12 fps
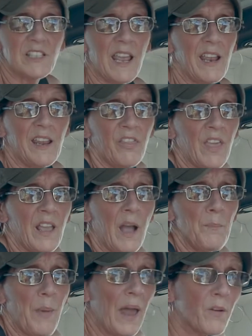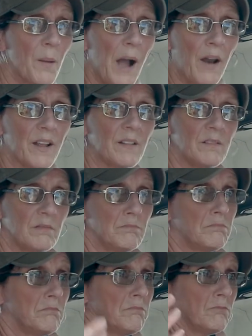say anything better about it.
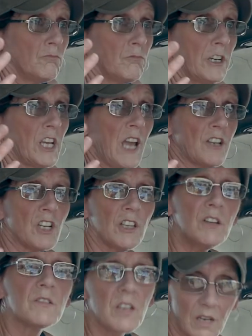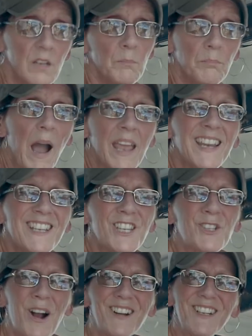What do you got to lose? Buy an
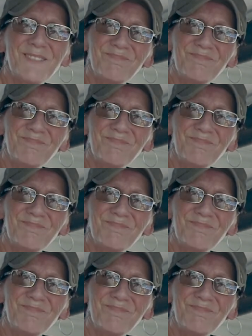EZTRUNK.